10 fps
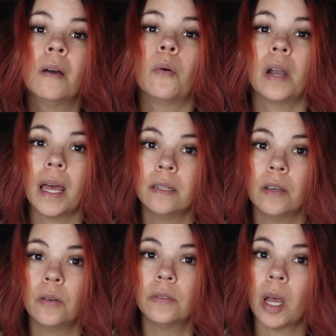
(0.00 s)
What I do
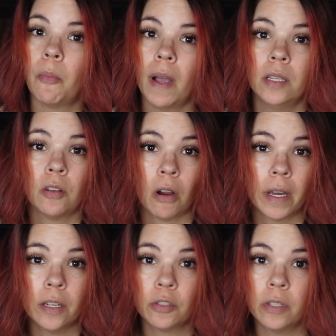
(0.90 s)
is I bring dark
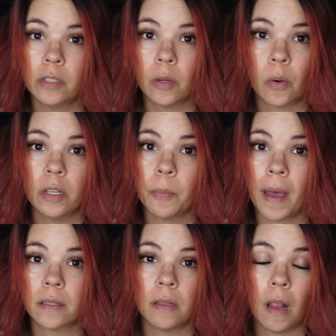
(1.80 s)
history stories
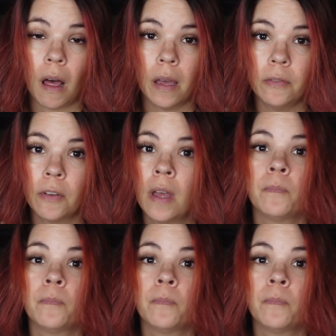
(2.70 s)
back to life